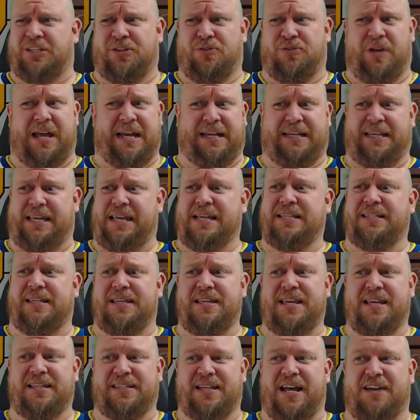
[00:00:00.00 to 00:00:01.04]
until like years
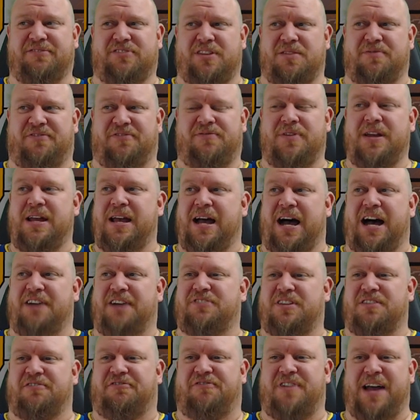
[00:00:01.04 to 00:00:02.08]
and years after
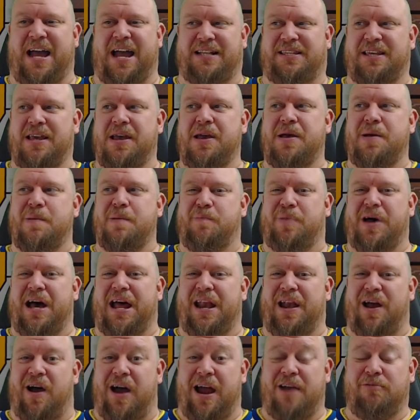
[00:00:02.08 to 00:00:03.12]
the fact.
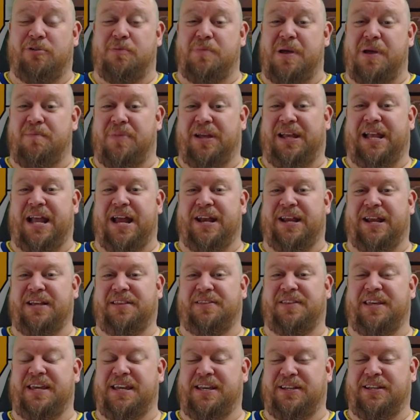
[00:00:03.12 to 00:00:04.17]
But I remember
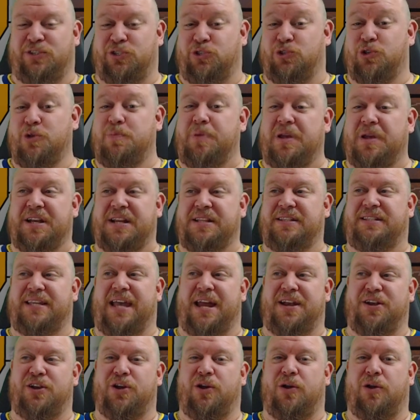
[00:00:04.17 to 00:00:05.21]
getting the Super
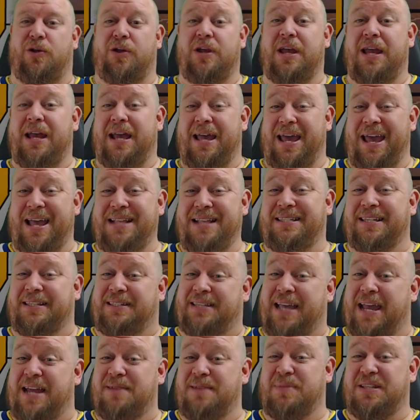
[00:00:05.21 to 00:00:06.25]
Nintendo
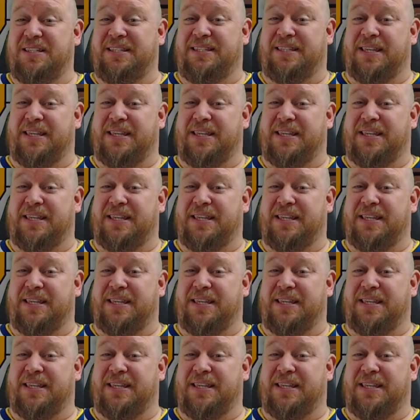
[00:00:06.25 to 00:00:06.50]
Entertainment